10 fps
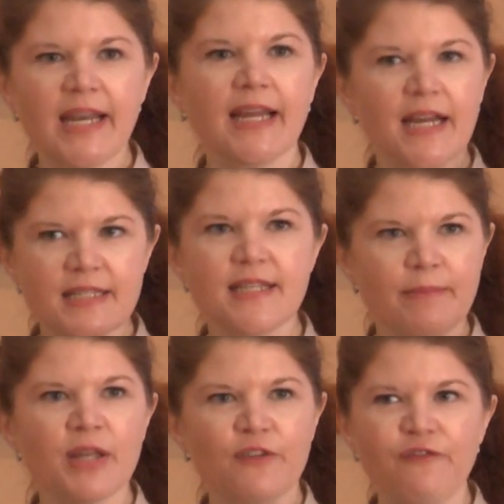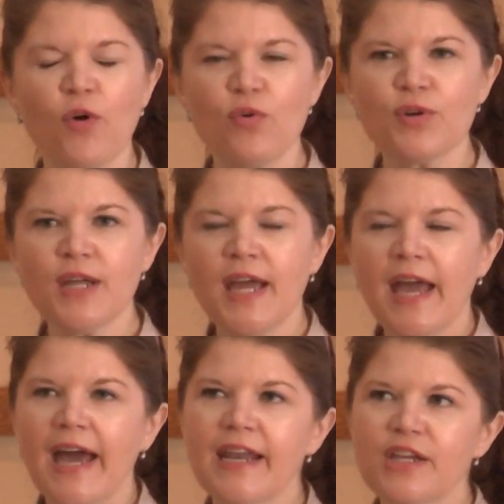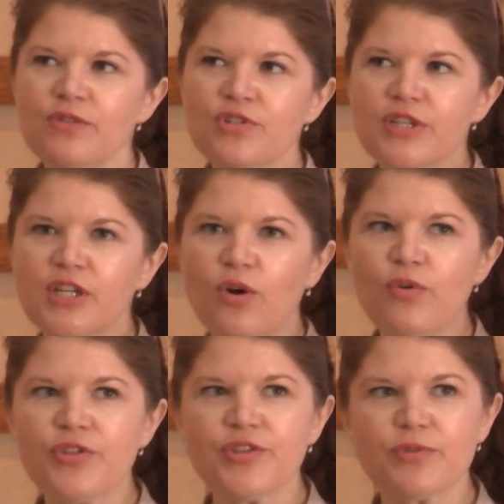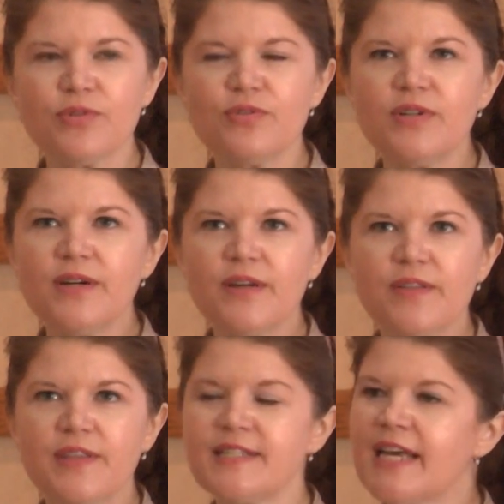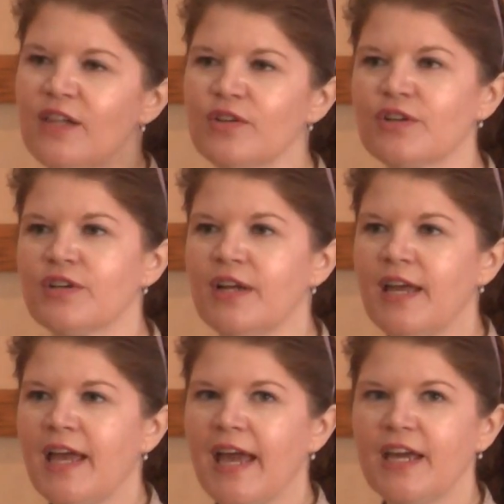I got, I'm on the phone, and I usually go through the teller,